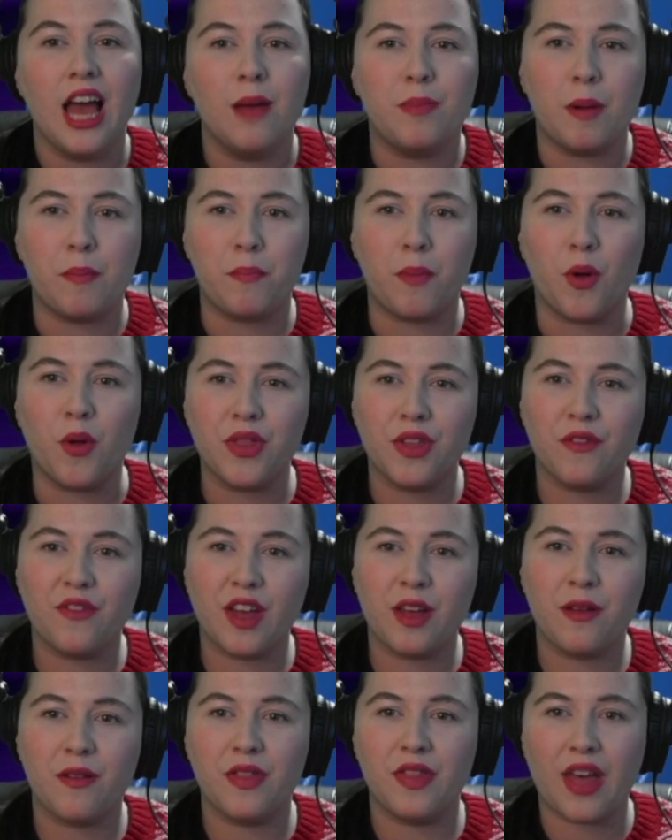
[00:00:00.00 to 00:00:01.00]
But both of
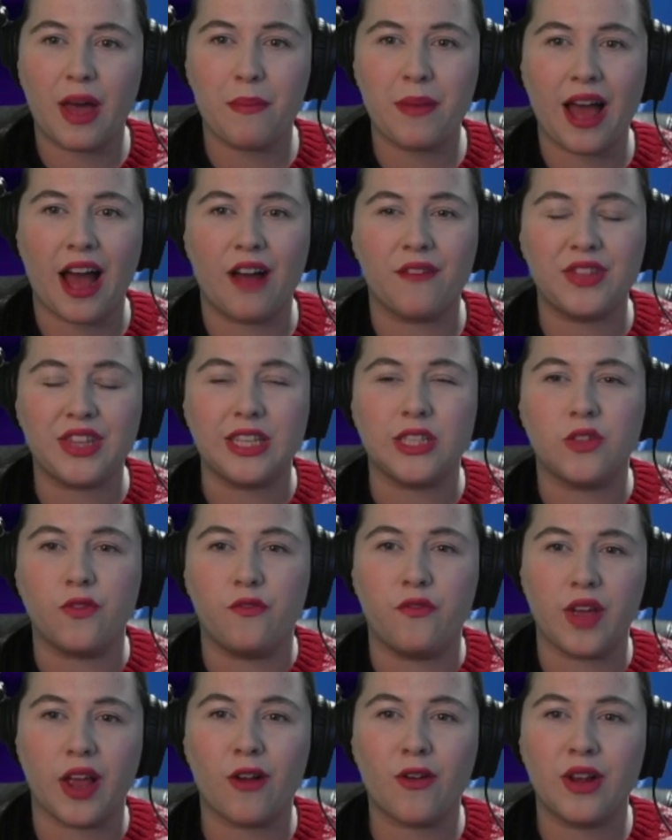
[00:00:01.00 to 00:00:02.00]
them have these
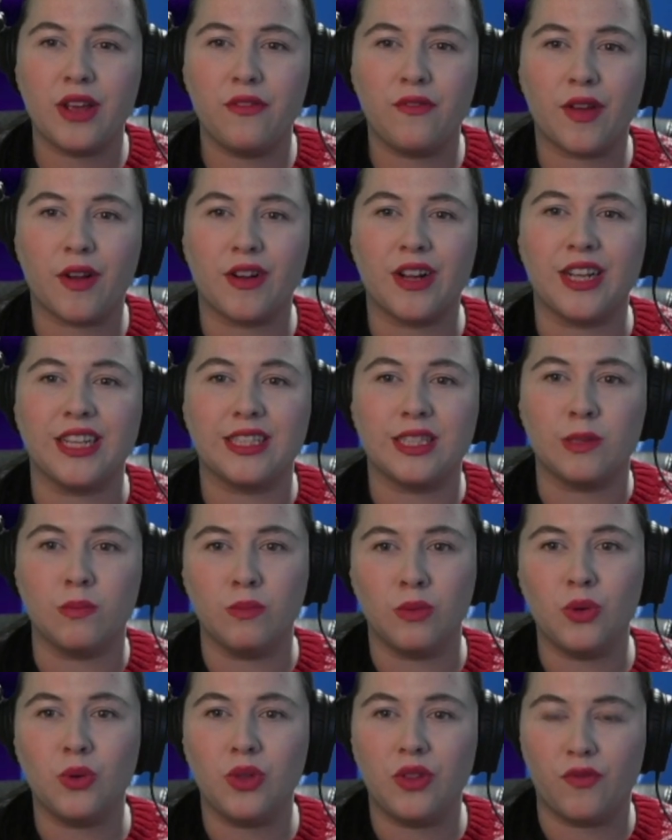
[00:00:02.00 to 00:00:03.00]
very, very
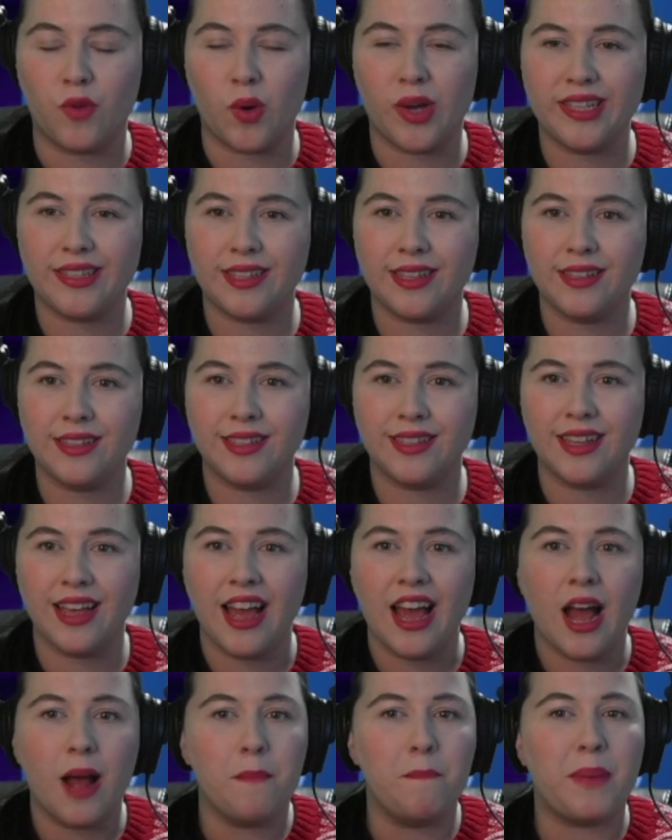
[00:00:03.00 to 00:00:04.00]
smooth voices,
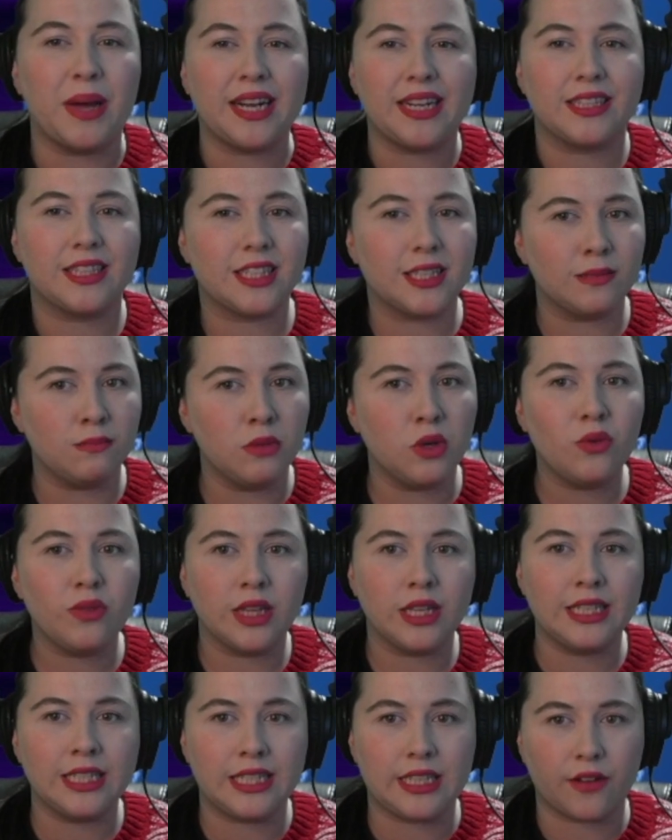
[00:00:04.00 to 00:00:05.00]
but it's
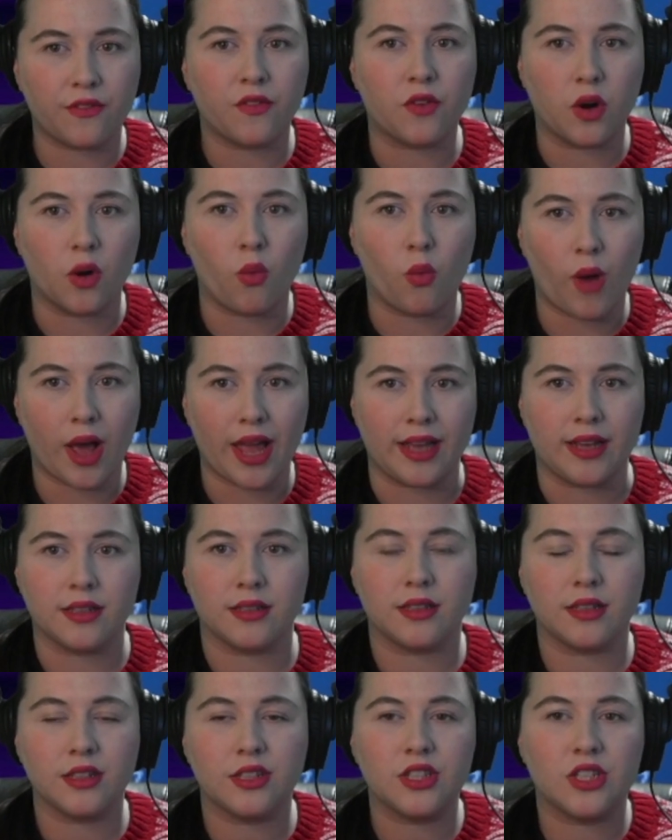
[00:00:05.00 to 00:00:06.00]
smooth in different
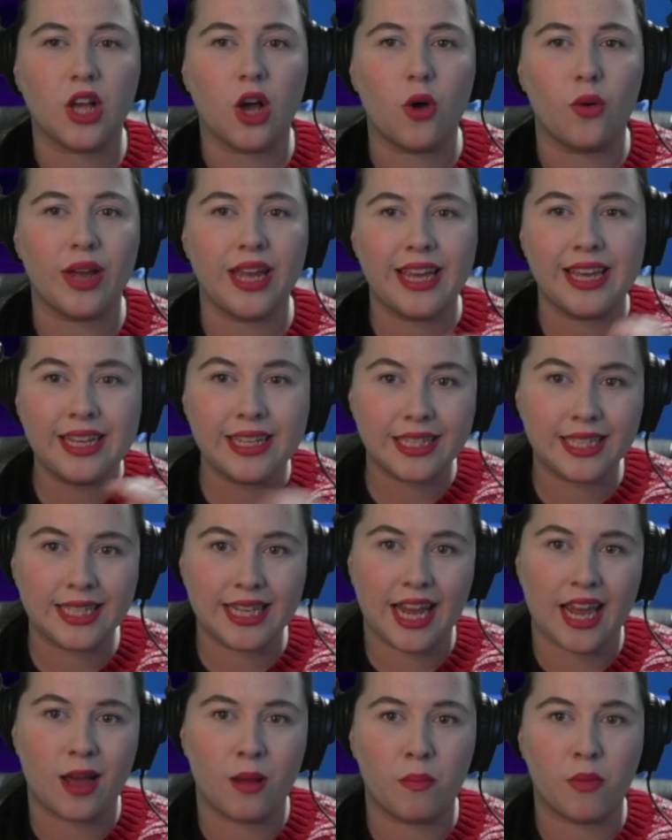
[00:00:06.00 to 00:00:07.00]
ways. So his
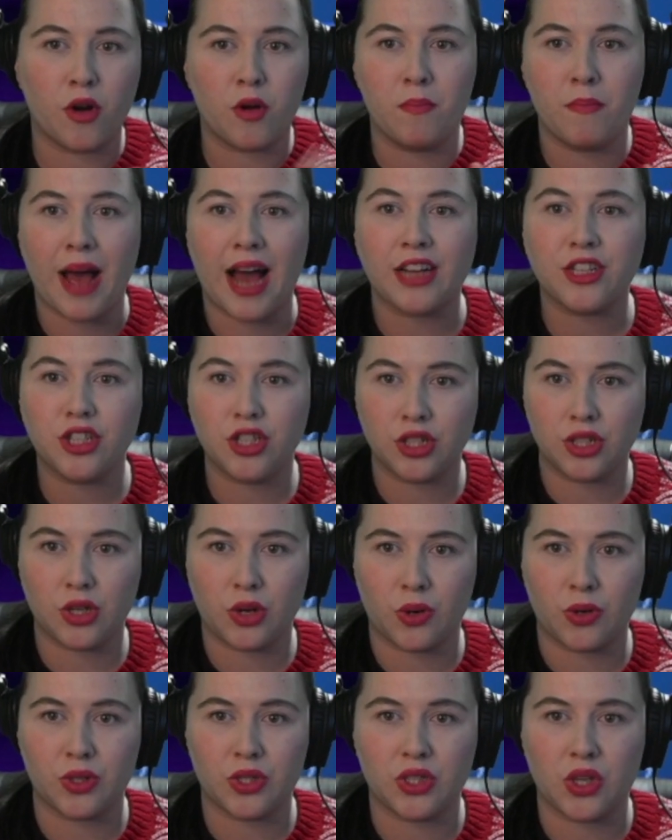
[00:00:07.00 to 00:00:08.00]
timbre matches
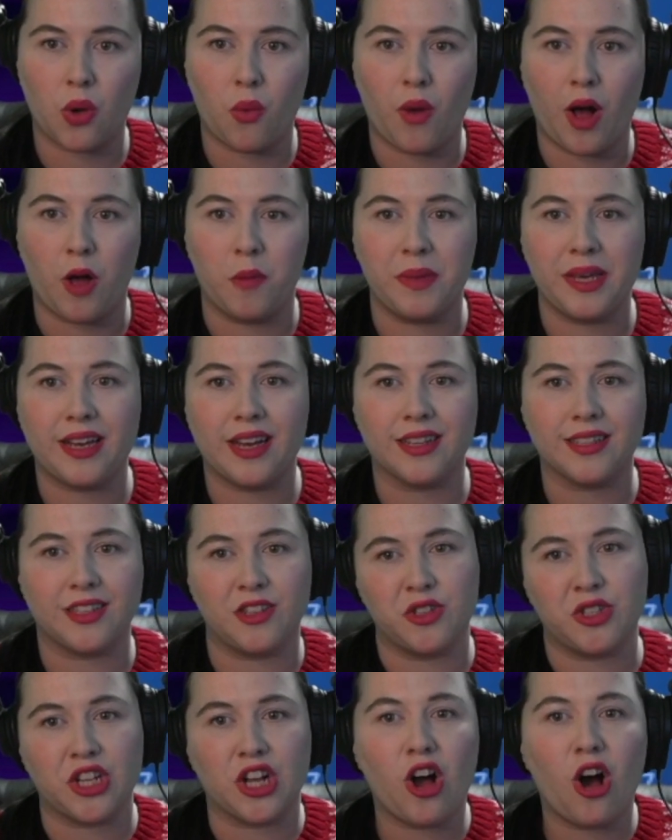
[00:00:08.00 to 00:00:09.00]
her so well because
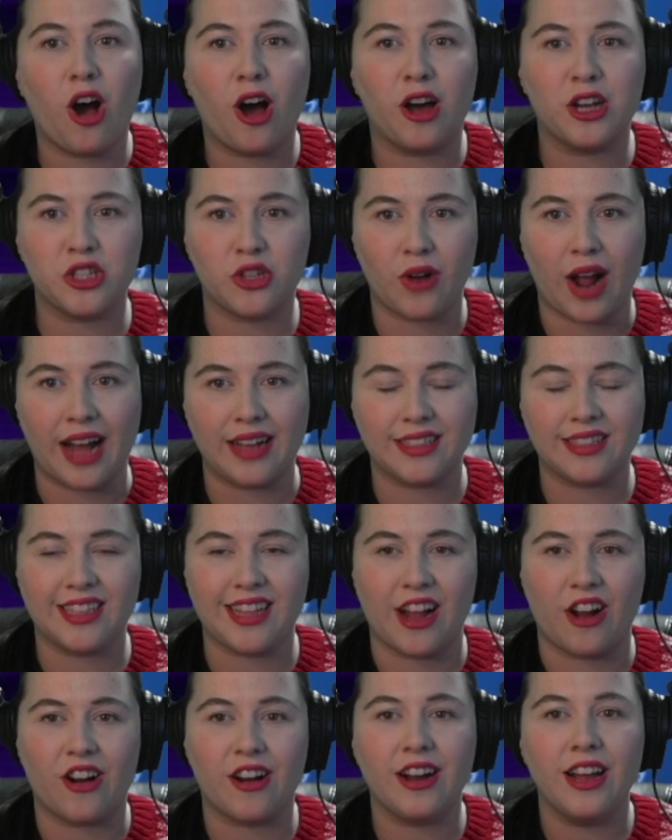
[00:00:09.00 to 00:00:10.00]
there's a contrast
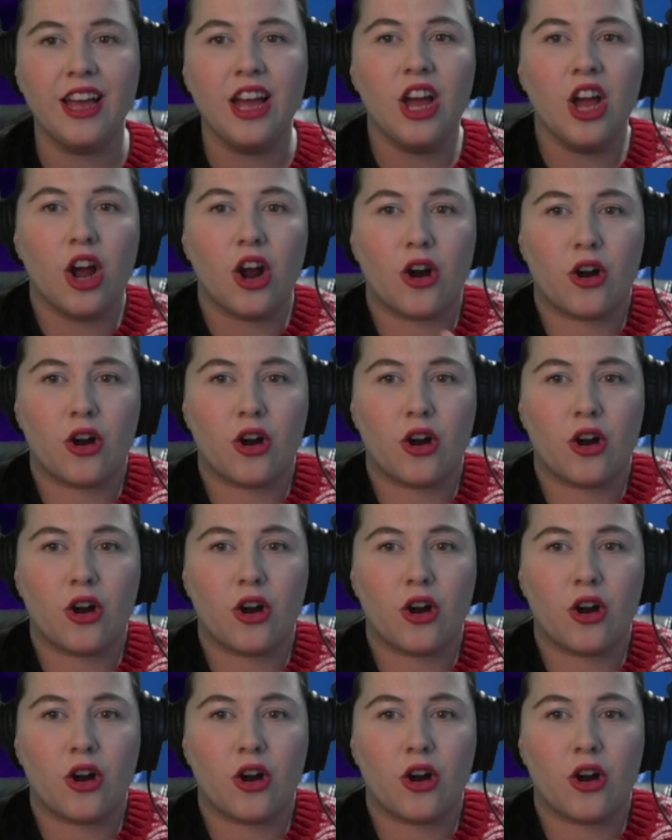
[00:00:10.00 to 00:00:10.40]
there.